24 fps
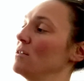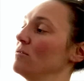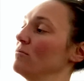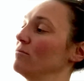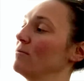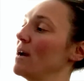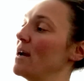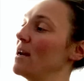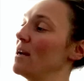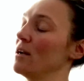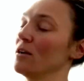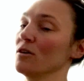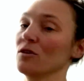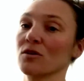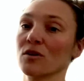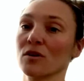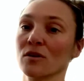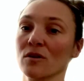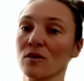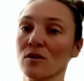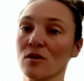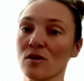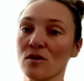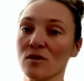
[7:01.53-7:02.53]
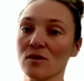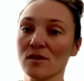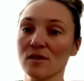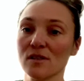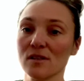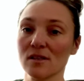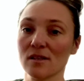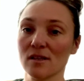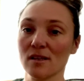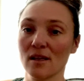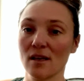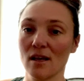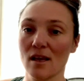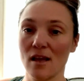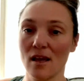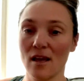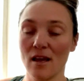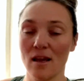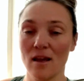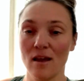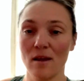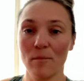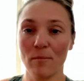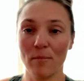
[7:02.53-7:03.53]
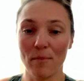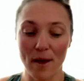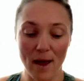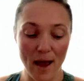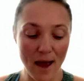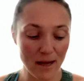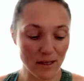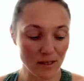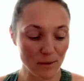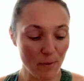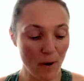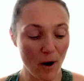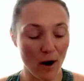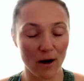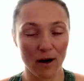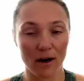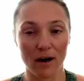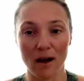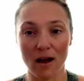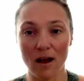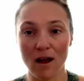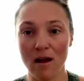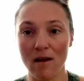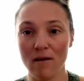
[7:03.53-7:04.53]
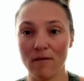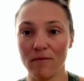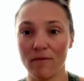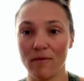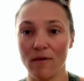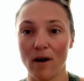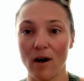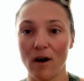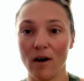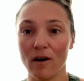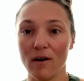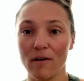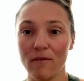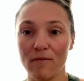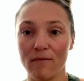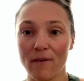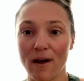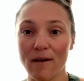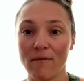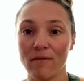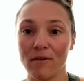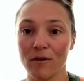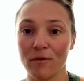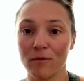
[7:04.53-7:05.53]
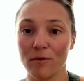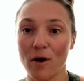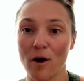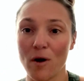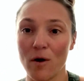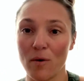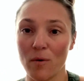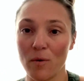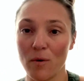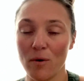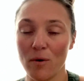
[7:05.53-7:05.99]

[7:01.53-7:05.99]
writing journals as part of our 5 in a row